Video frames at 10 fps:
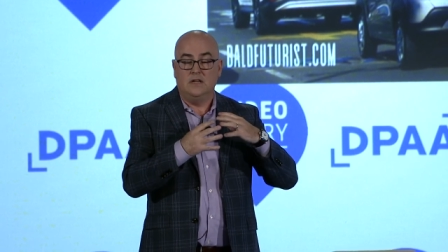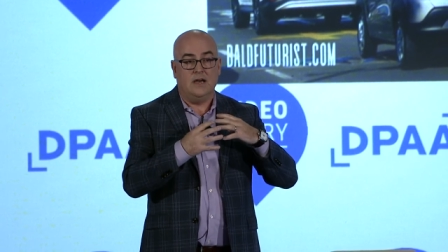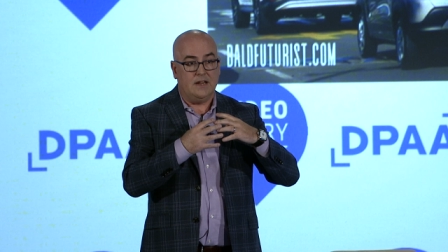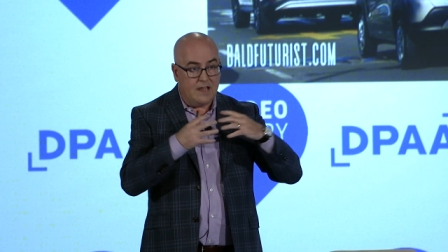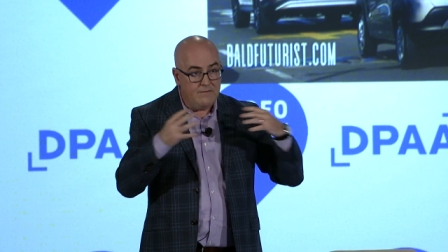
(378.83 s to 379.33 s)

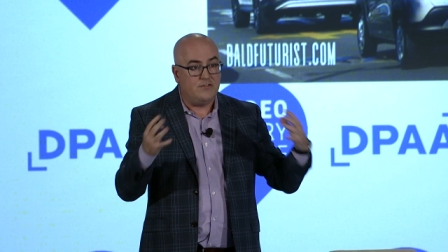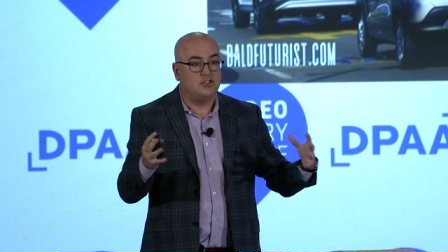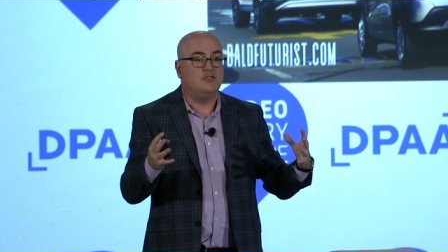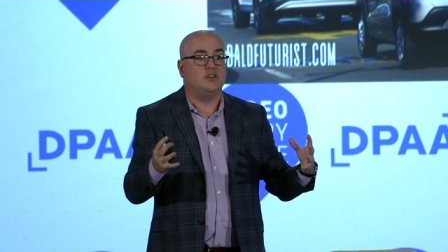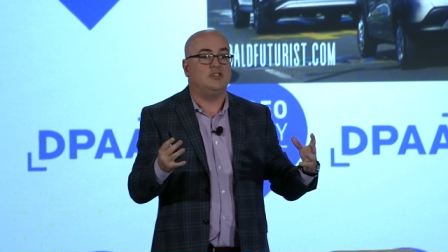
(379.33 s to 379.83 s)
an
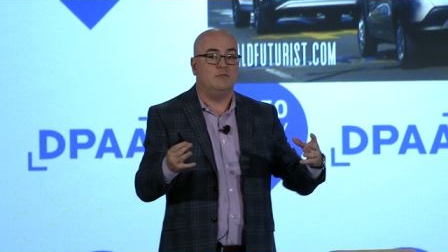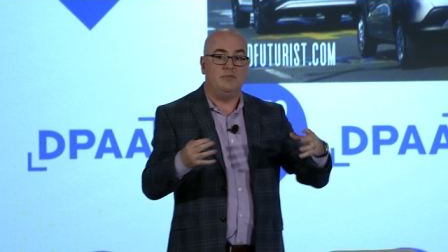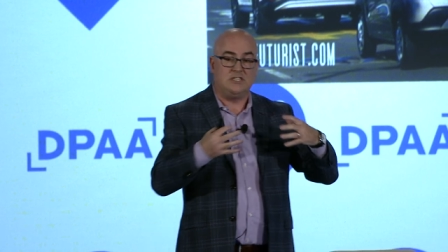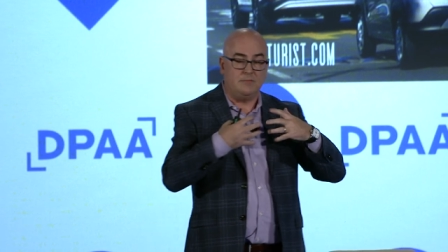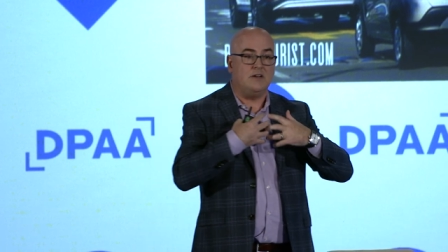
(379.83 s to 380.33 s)
infrastructure,
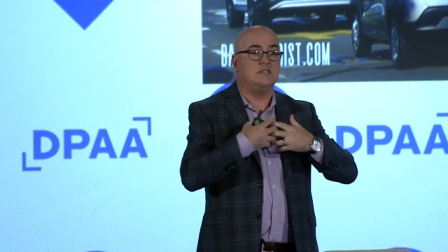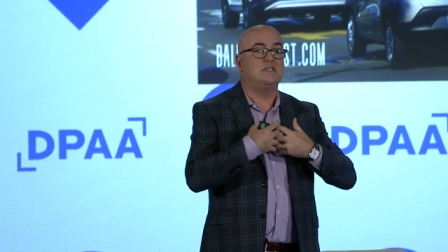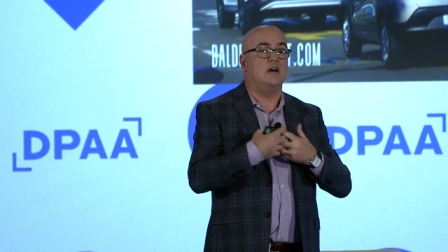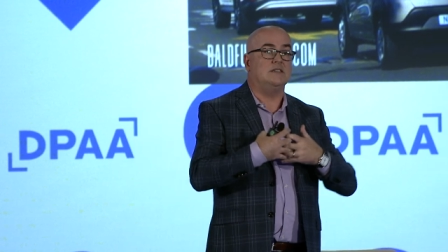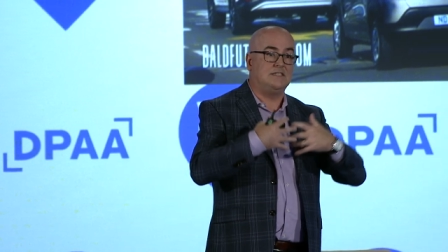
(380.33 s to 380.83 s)
but to be able to
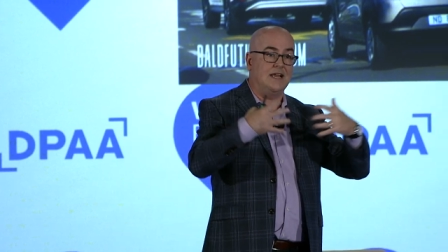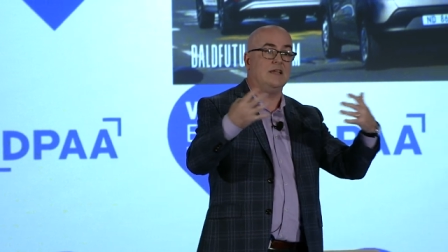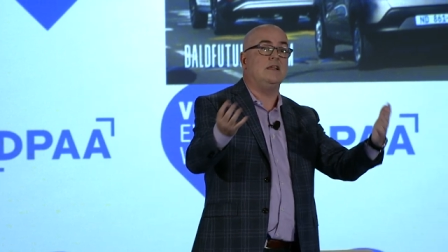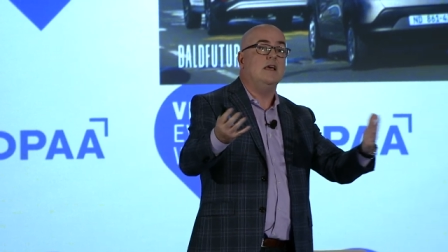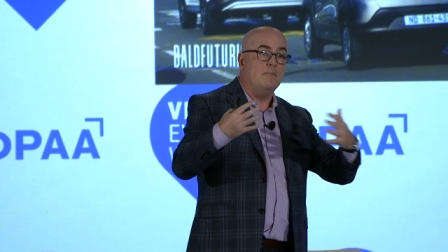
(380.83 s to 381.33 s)
start
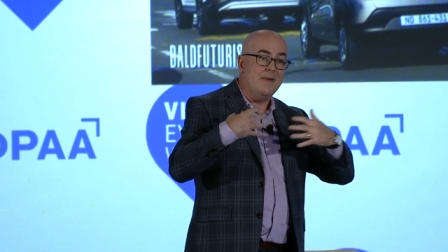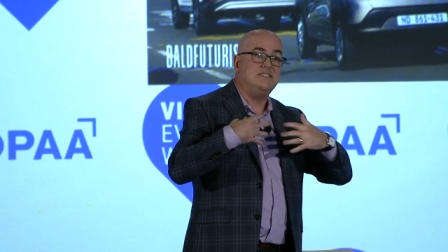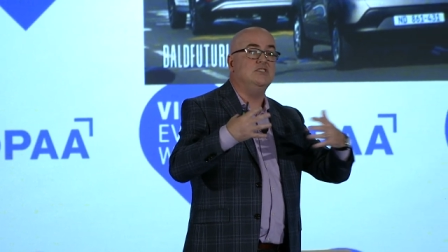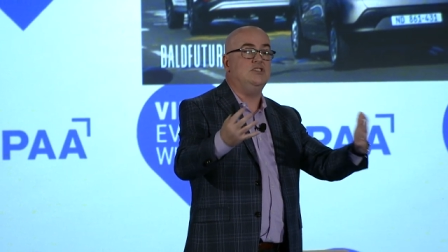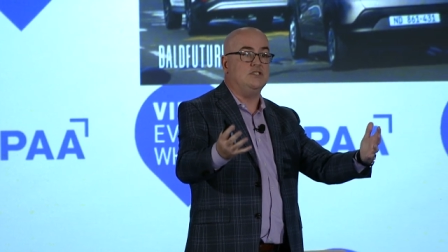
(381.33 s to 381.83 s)
selling
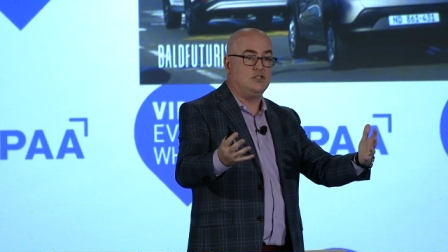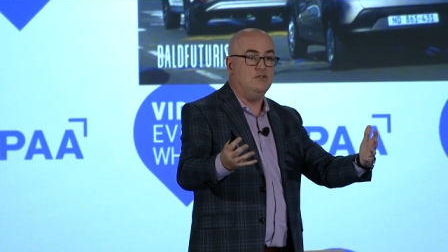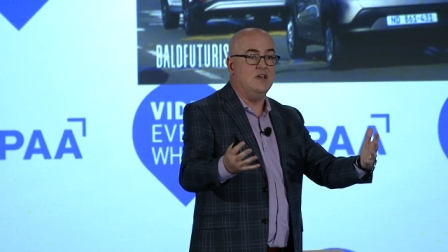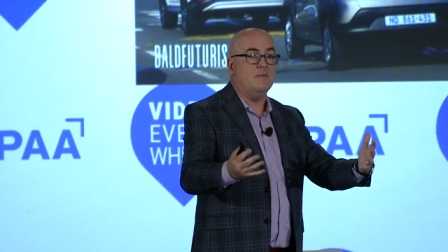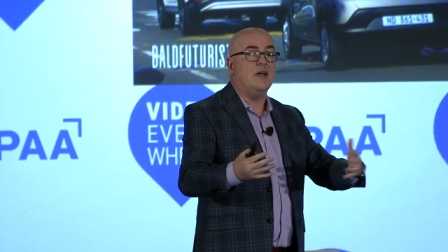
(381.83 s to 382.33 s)
messages to them,